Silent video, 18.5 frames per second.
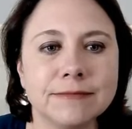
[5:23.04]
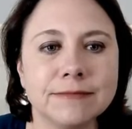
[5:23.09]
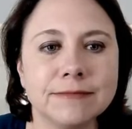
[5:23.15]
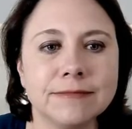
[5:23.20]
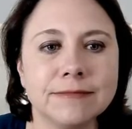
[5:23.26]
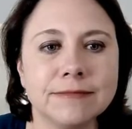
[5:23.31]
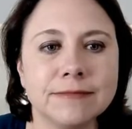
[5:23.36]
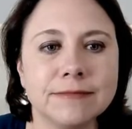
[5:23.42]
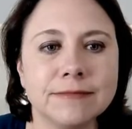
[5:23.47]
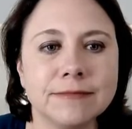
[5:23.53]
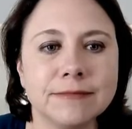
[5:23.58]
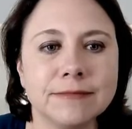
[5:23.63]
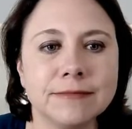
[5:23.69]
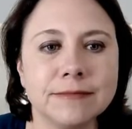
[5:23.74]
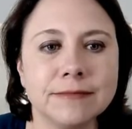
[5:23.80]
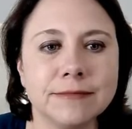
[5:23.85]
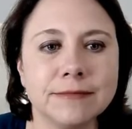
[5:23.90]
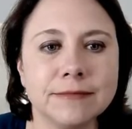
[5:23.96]

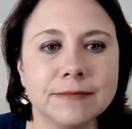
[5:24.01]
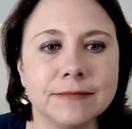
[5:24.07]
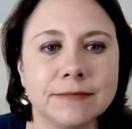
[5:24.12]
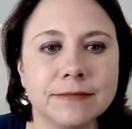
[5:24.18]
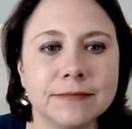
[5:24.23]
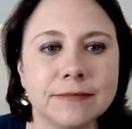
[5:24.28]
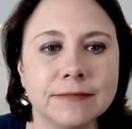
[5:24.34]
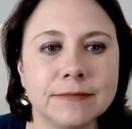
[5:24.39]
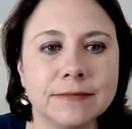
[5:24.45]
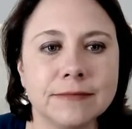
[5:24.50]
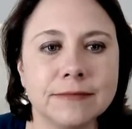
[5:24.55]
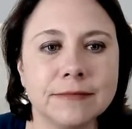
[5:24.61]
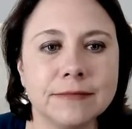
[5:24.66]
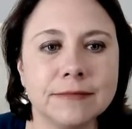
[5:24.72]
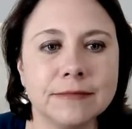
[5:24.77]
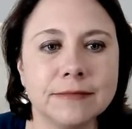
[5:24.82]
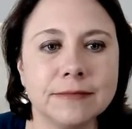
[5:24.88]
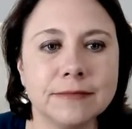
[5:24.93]

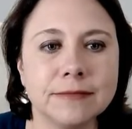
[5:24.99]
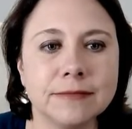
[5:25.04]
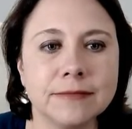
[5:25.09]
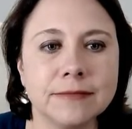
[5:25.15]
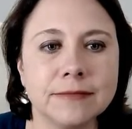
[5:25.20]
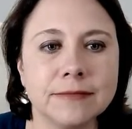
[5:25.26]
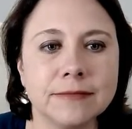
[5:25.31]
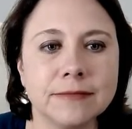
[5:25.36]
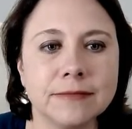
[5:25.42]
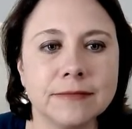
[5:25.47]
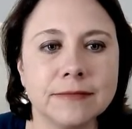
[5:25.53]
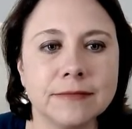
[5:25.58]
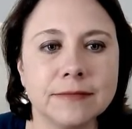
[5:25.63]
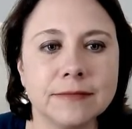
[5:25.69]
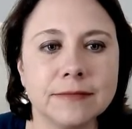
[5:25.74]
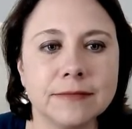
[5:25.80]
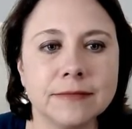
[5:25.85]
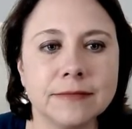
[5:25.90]

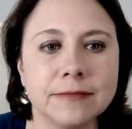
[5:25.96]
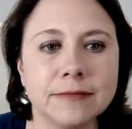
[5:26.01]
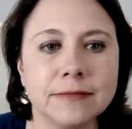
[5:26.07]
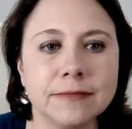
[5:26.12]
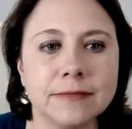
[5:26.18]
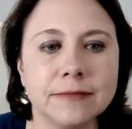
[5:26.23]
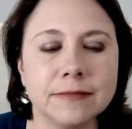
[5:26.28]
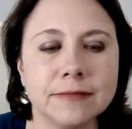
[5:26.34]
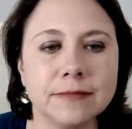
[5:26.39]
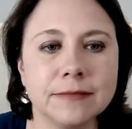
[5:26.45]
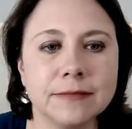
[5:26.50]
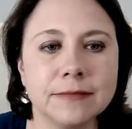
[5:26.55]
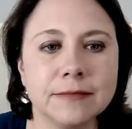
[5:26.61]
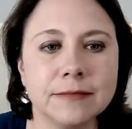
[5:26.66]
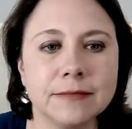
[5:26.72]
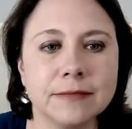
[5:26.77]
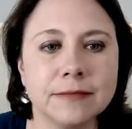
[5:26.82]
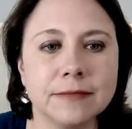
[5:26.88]

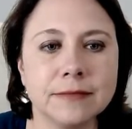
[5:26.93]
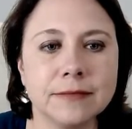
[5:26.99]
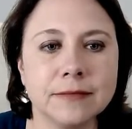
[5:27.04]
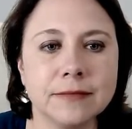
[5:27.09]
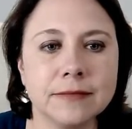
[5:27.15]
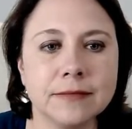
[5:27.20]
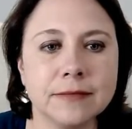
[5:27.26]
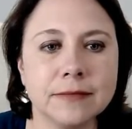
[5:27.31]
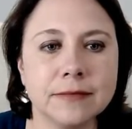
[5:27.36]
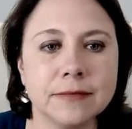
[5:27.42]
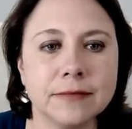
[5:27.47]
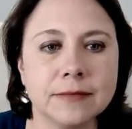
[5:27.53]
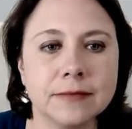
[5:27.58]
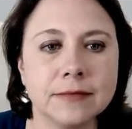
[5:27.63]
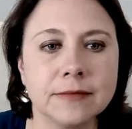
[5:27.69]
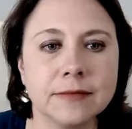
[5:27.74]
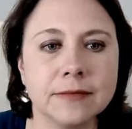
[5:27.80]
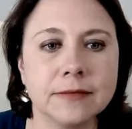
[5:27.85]

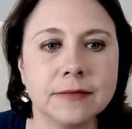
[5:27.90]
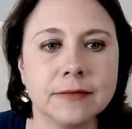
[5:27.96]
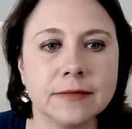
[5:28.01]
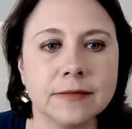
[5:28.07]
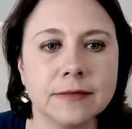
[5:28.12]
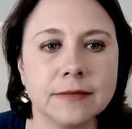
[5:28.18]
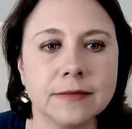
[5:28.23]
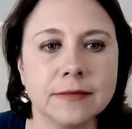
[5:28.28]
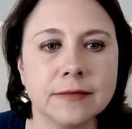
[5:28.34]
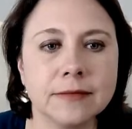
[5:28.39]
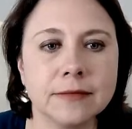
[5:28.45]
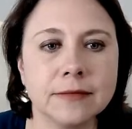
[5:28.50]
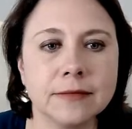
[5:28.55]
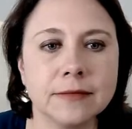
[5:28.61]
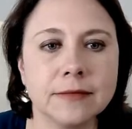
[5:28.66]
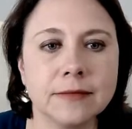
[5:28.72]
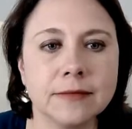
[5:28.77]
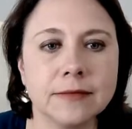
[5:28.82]

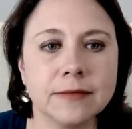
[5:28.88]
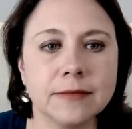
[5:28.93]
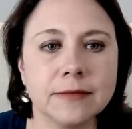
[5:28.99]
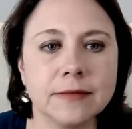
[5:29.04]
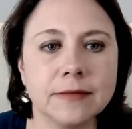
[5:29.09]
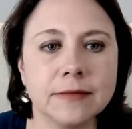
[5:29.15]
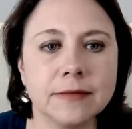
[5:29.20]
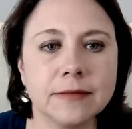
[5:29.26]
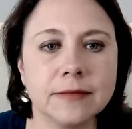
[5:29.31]
This person isn't speaking.